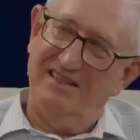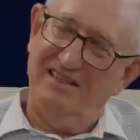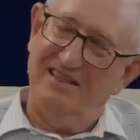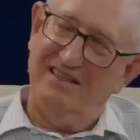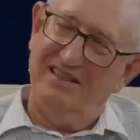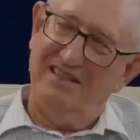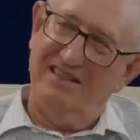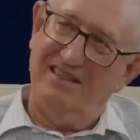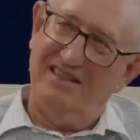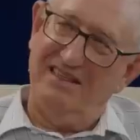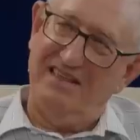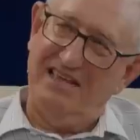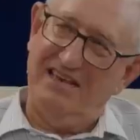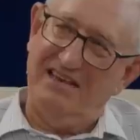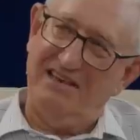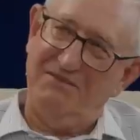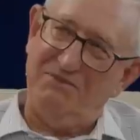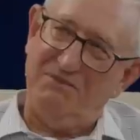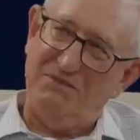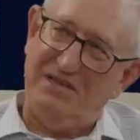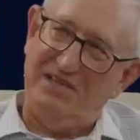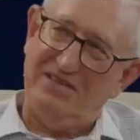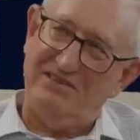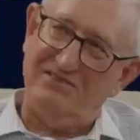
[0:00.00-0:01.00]
Uh, then
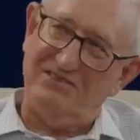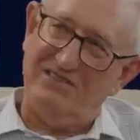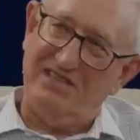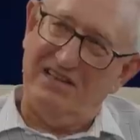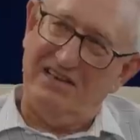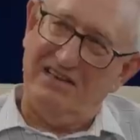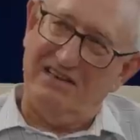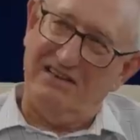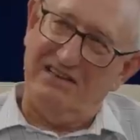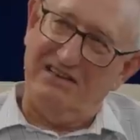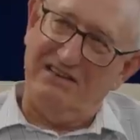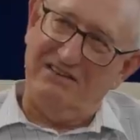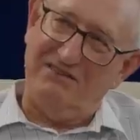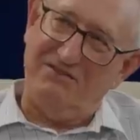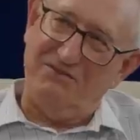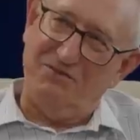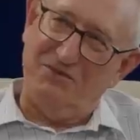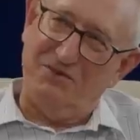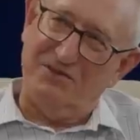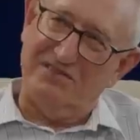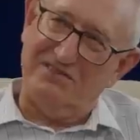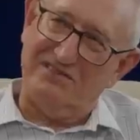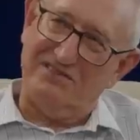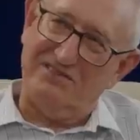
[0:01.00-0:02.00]
it means that it, it
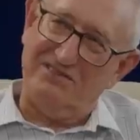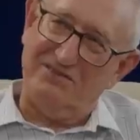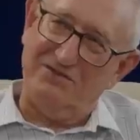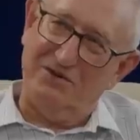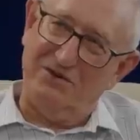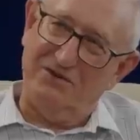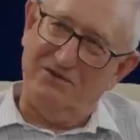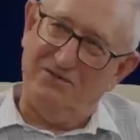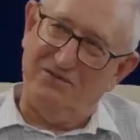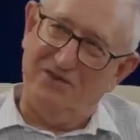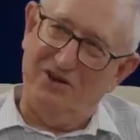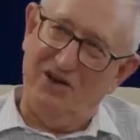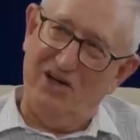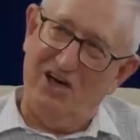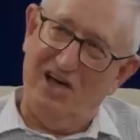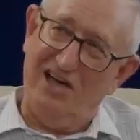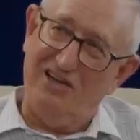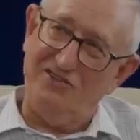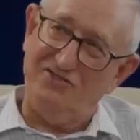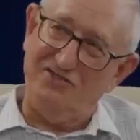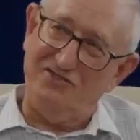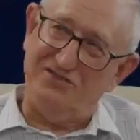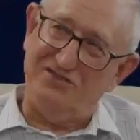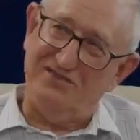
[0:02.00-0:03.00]
was sort of
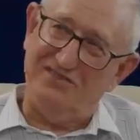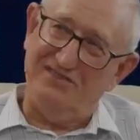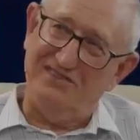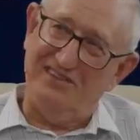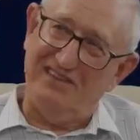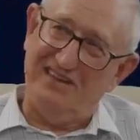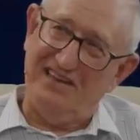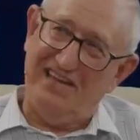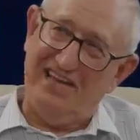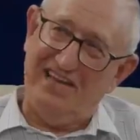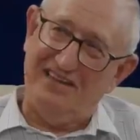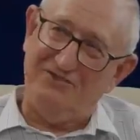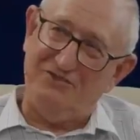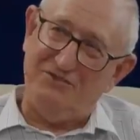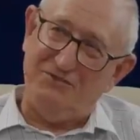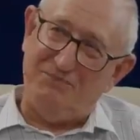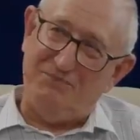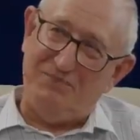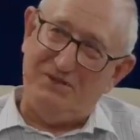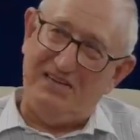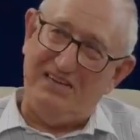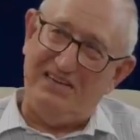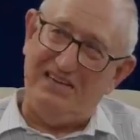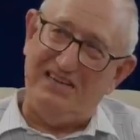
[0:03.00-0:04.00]
lost and had to
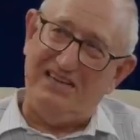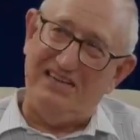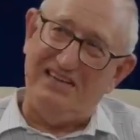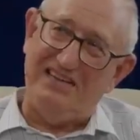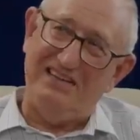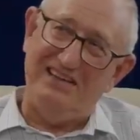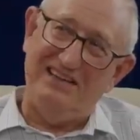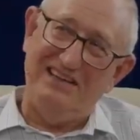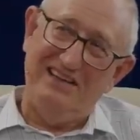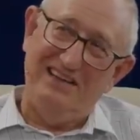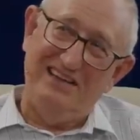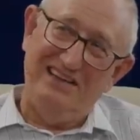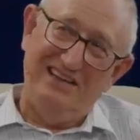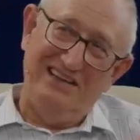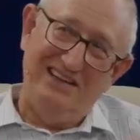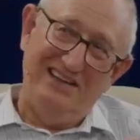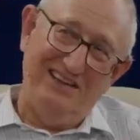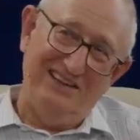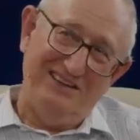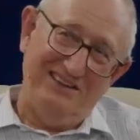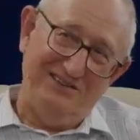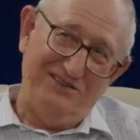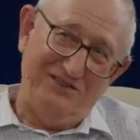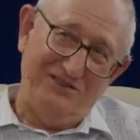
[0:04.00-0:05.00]
be
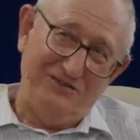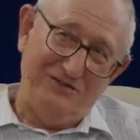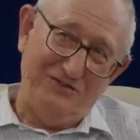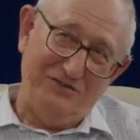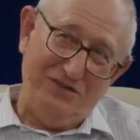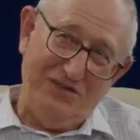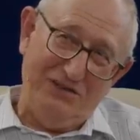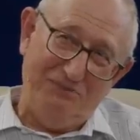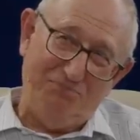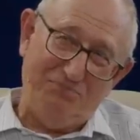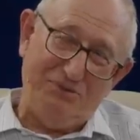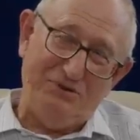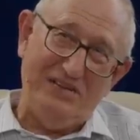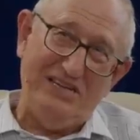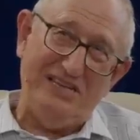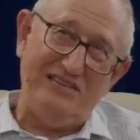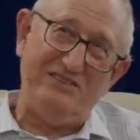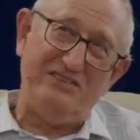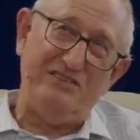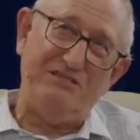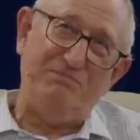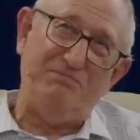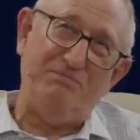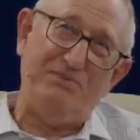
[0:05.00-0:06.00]
uh,
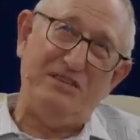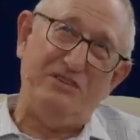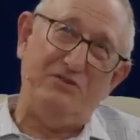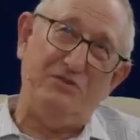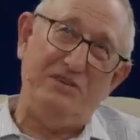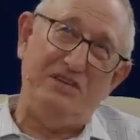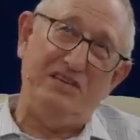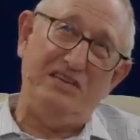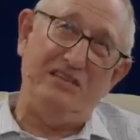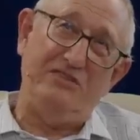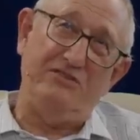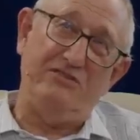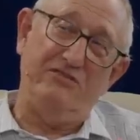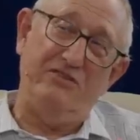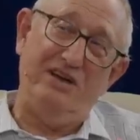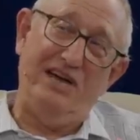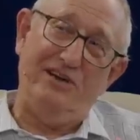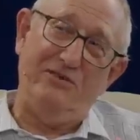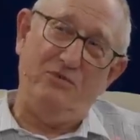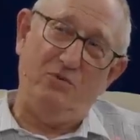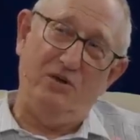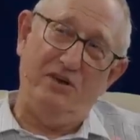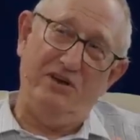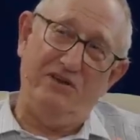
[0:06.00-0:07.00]
repreached, but you need the
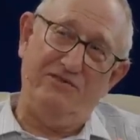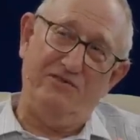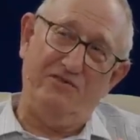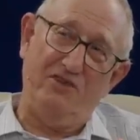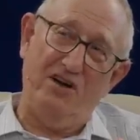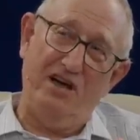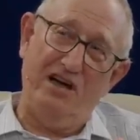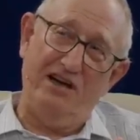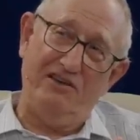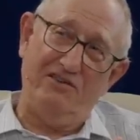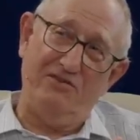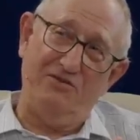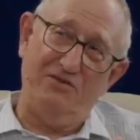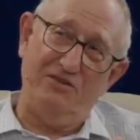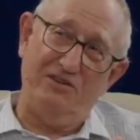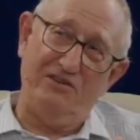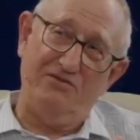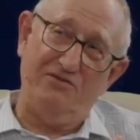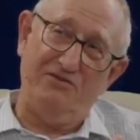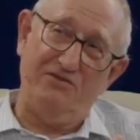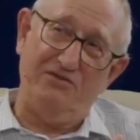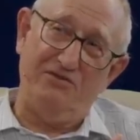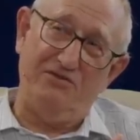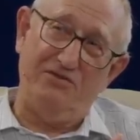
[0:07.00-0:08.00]
right word of God in order
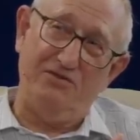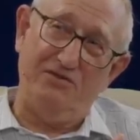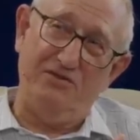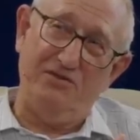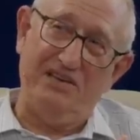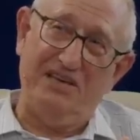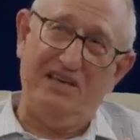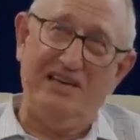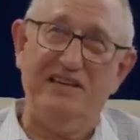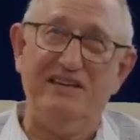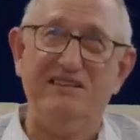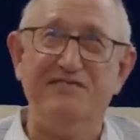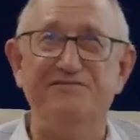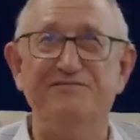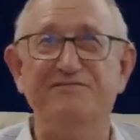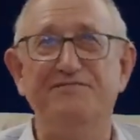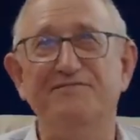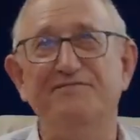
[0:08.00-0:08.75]
to do that.